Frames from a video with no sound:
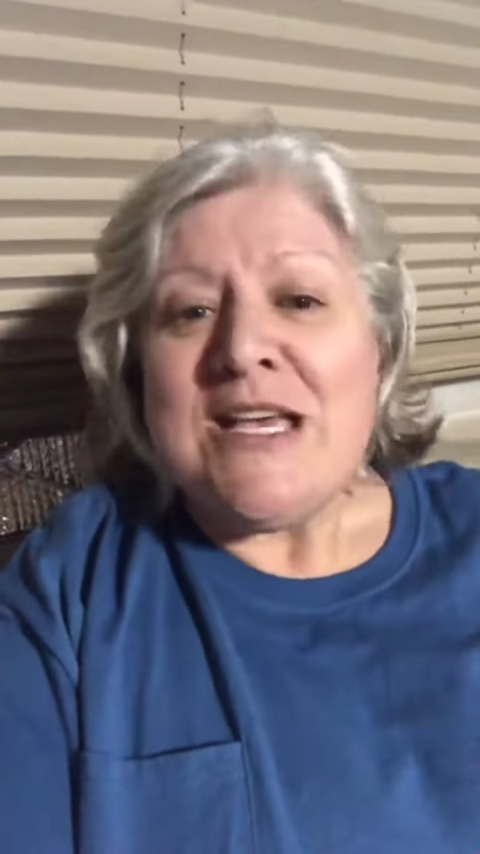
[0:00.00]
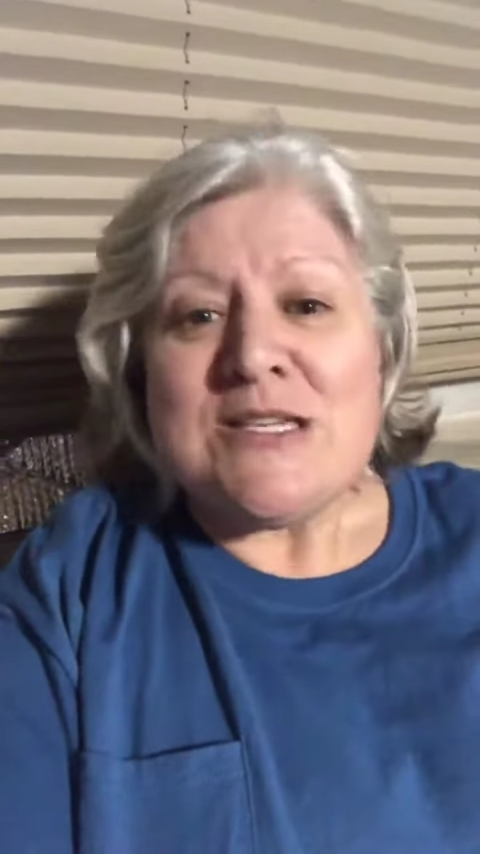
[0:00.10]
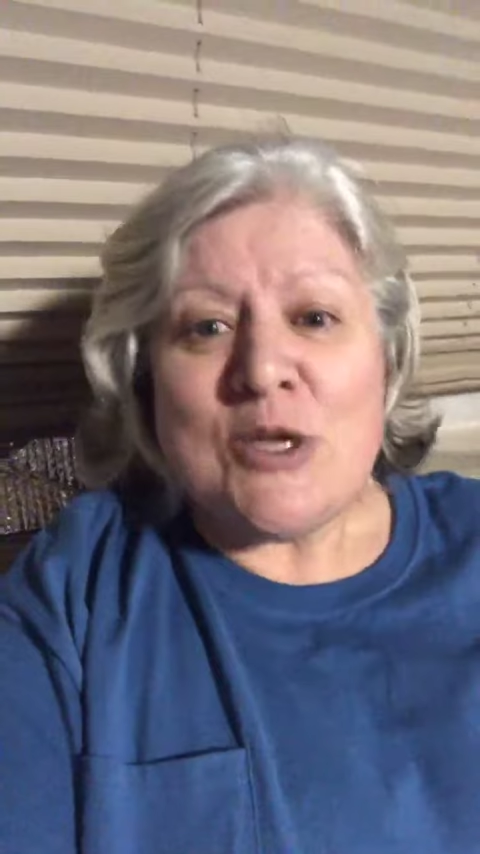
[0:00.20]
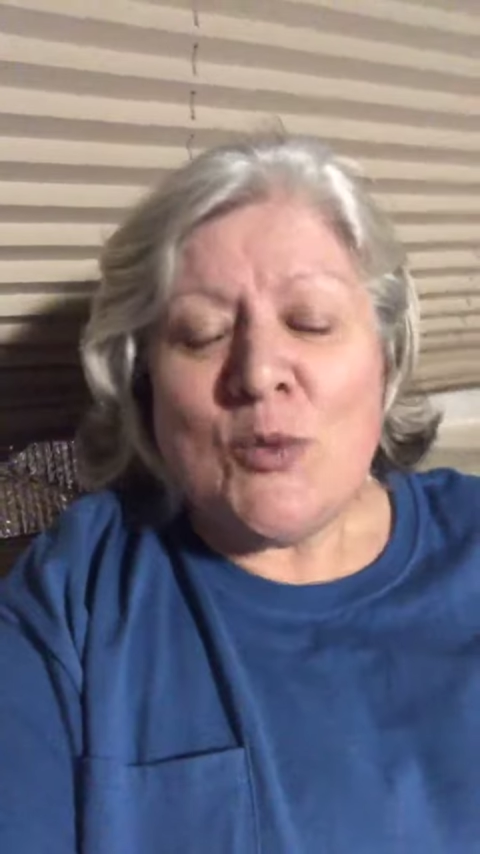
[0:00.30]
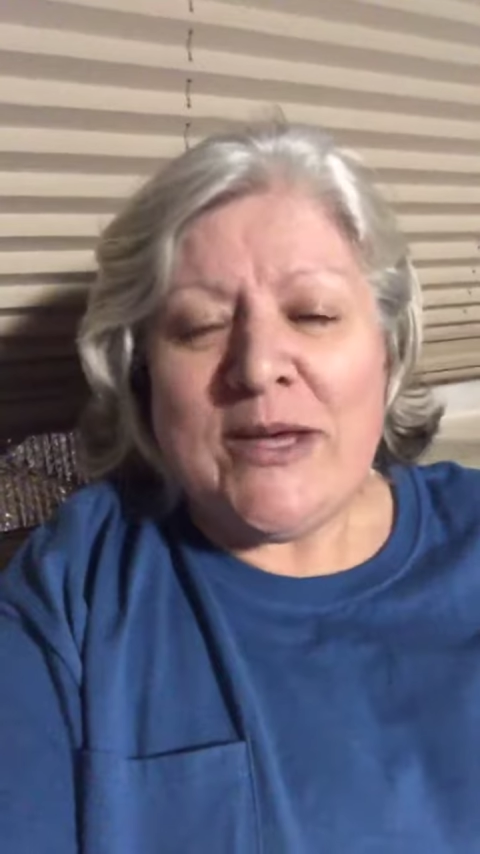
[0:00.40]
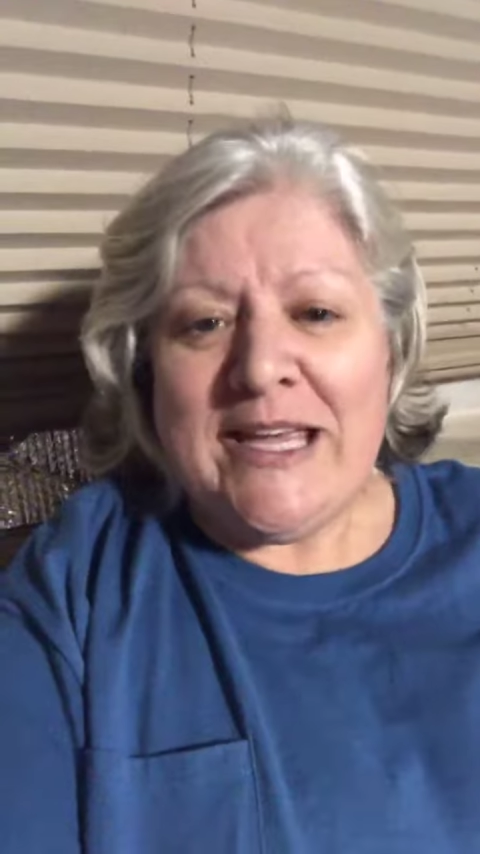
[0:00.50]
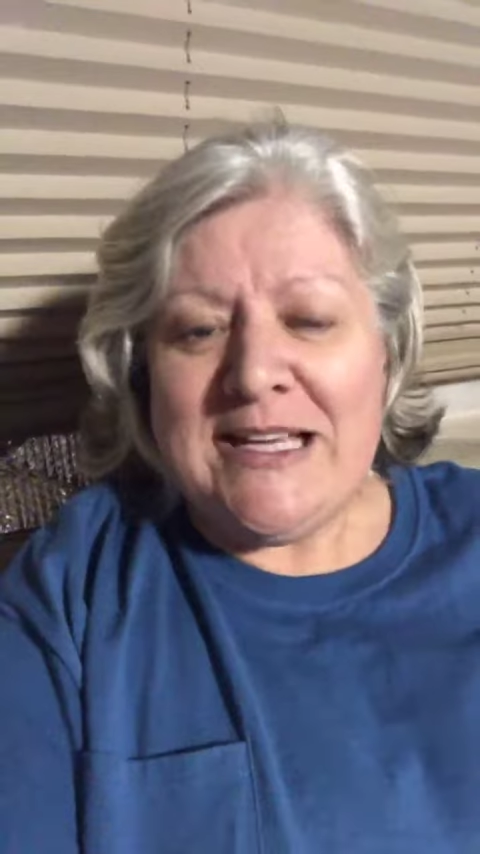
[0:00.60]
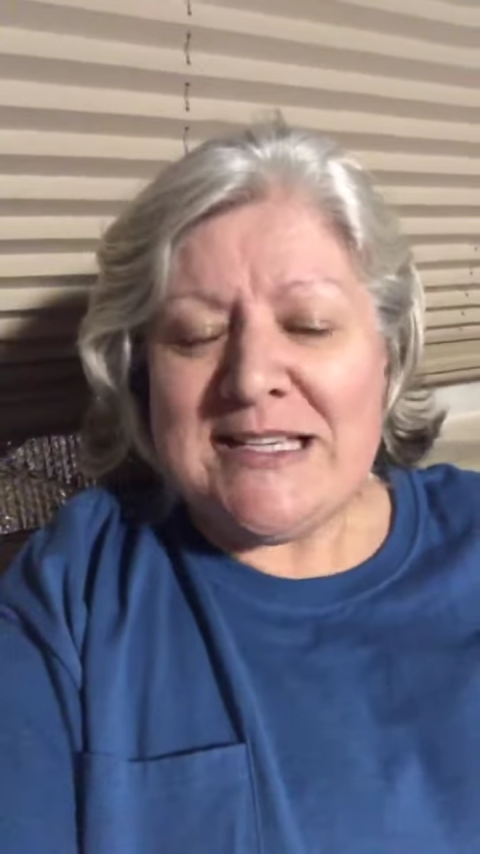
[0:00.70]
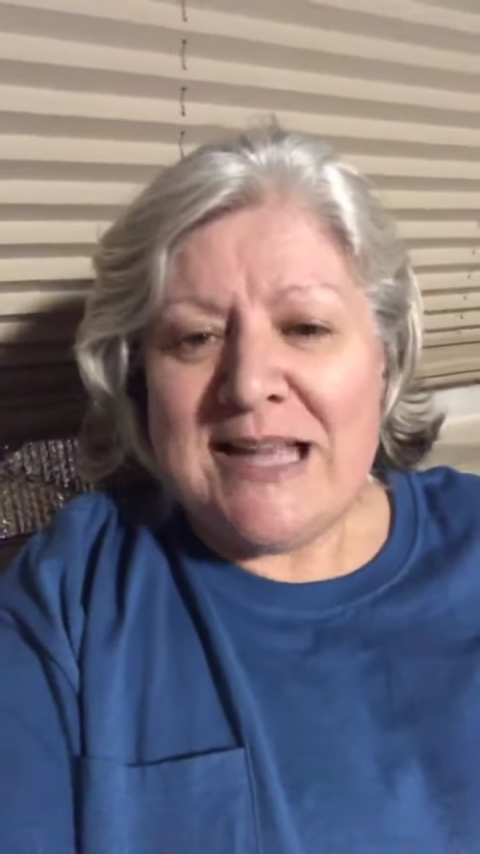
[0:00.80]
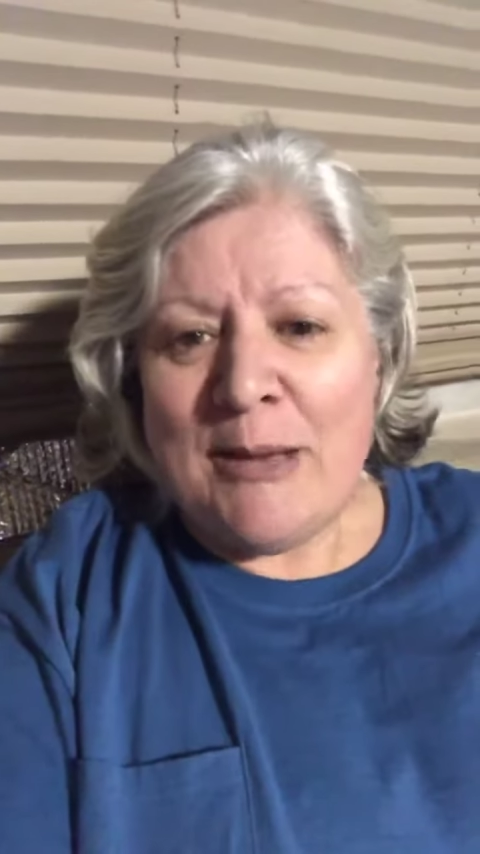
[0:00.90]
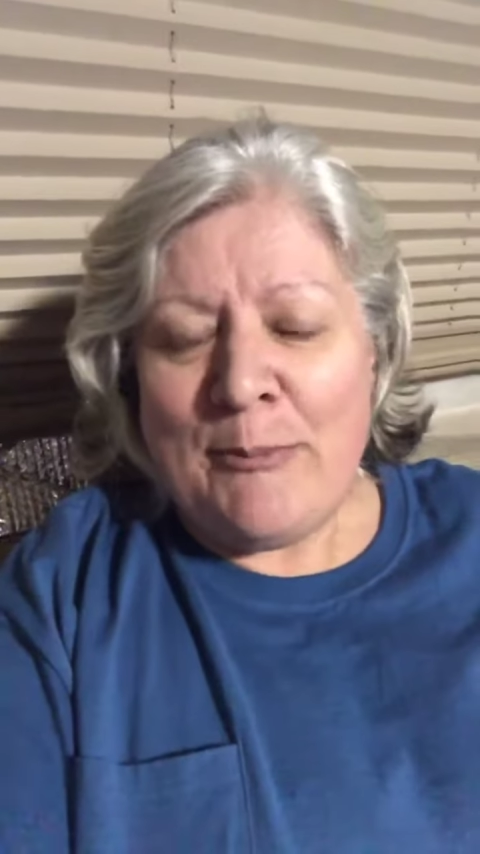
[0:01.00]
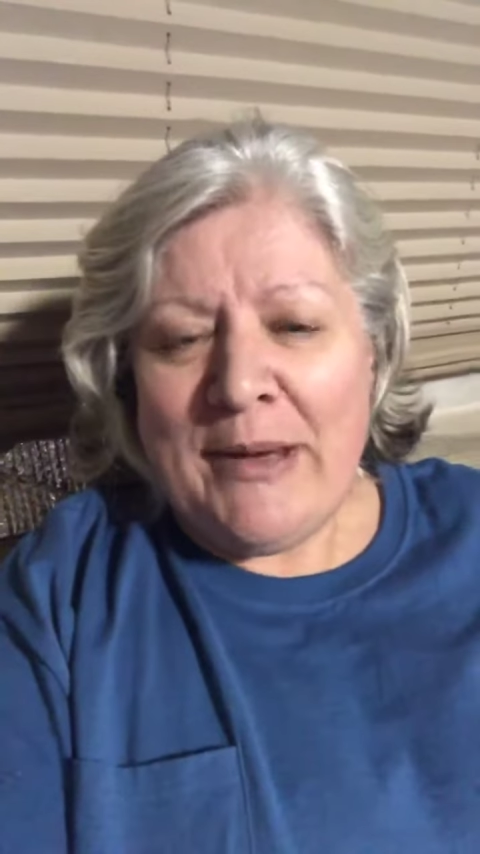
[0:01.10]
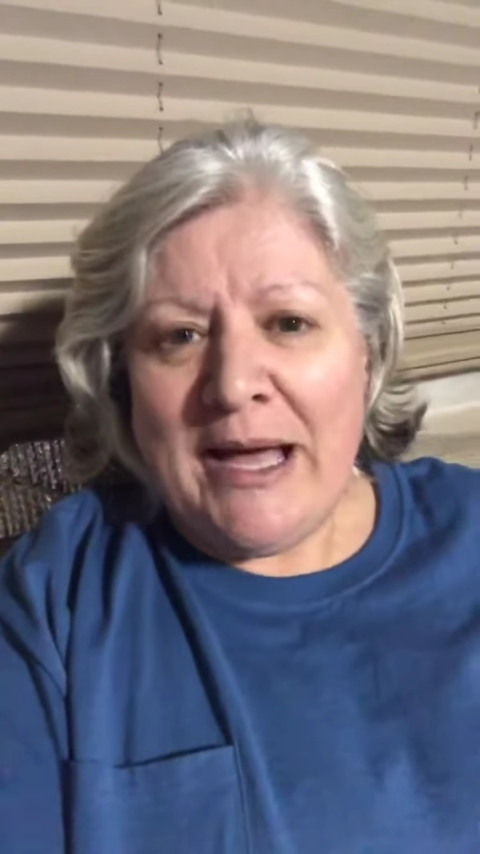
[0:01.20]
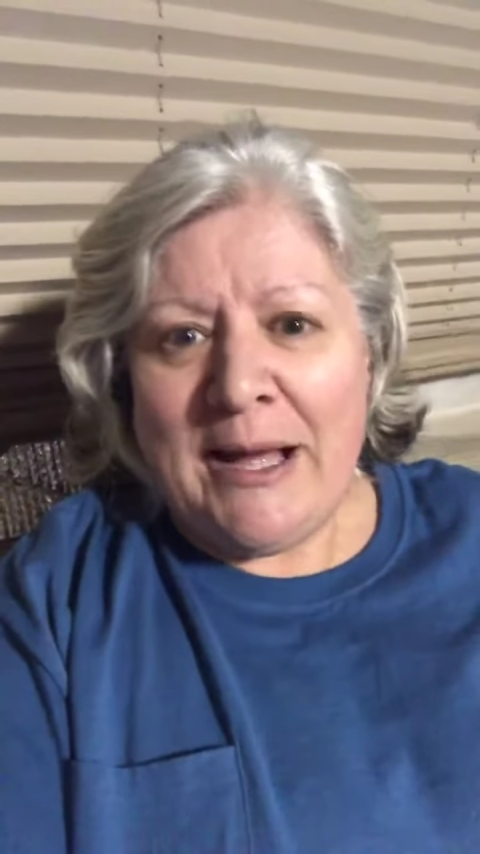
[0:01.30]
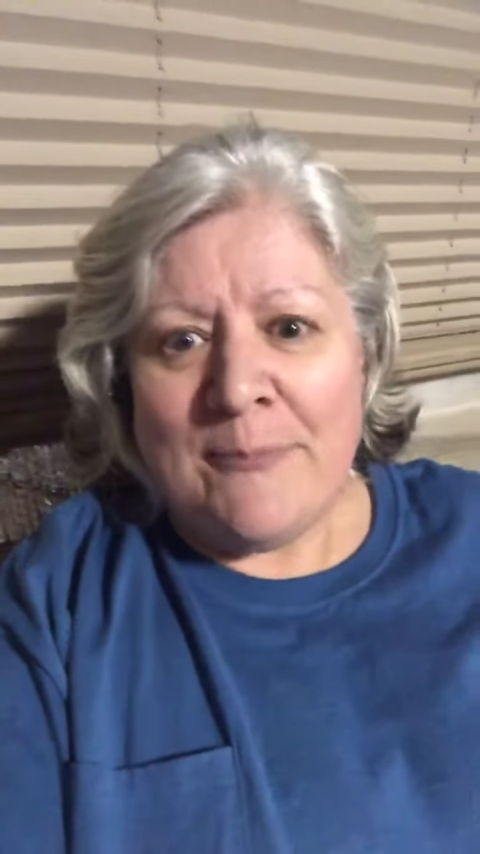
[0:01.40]
So we ended up
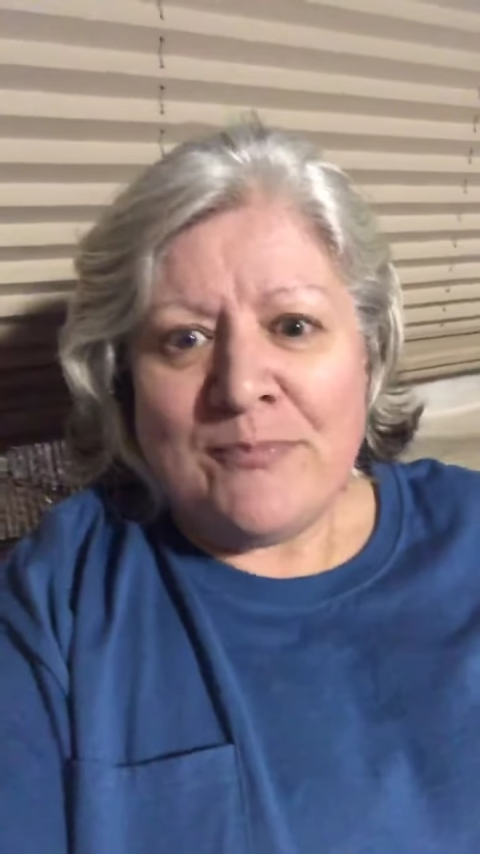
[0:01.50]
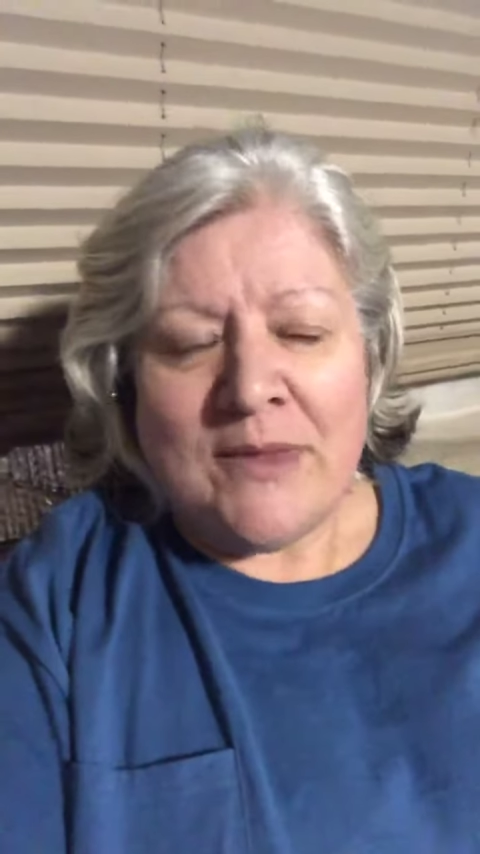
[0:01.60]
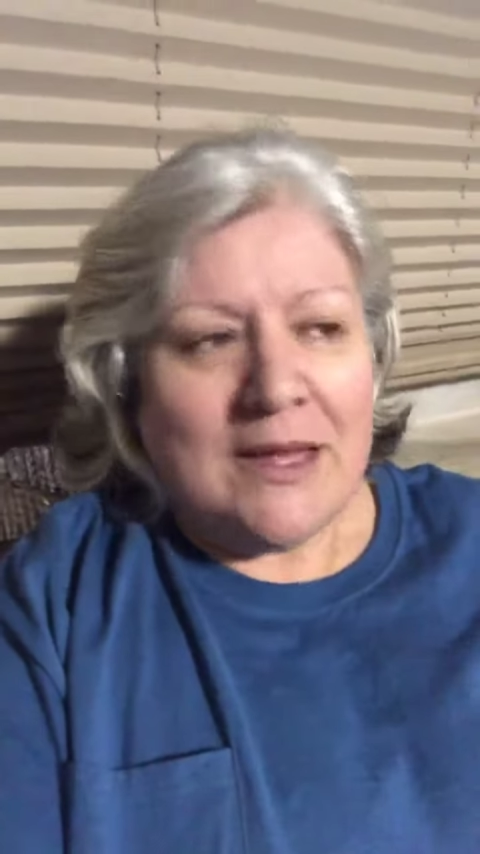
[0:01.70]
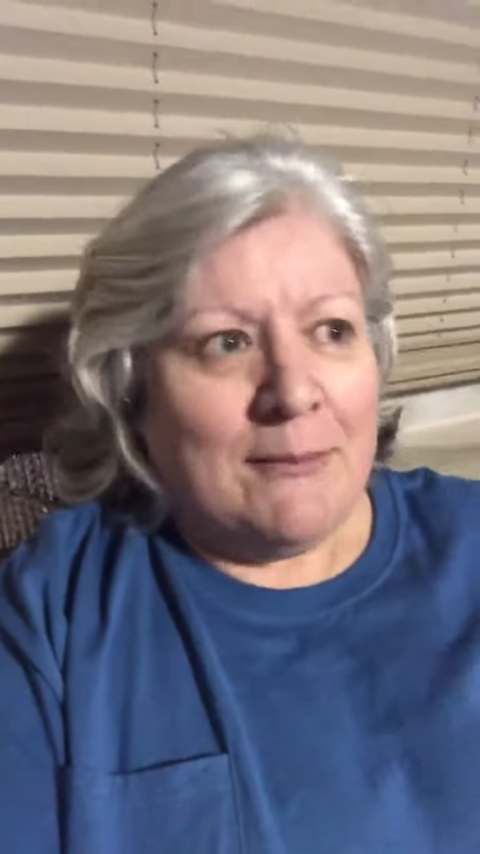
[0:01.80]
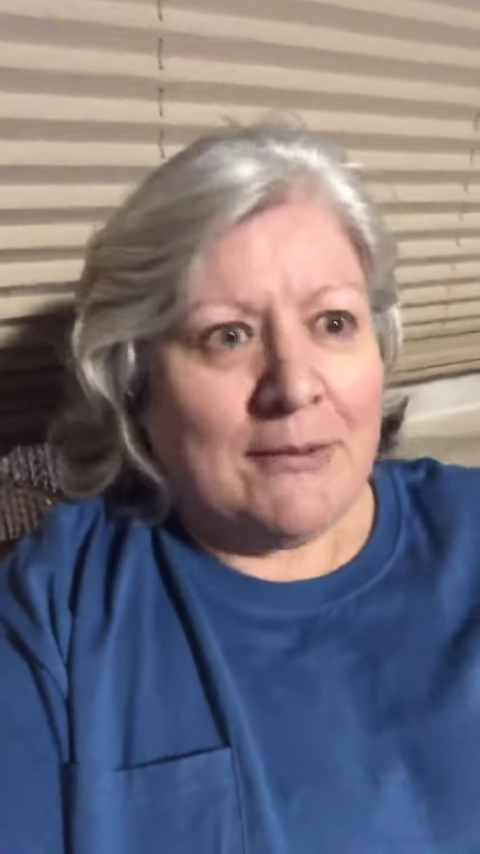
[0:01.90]
um,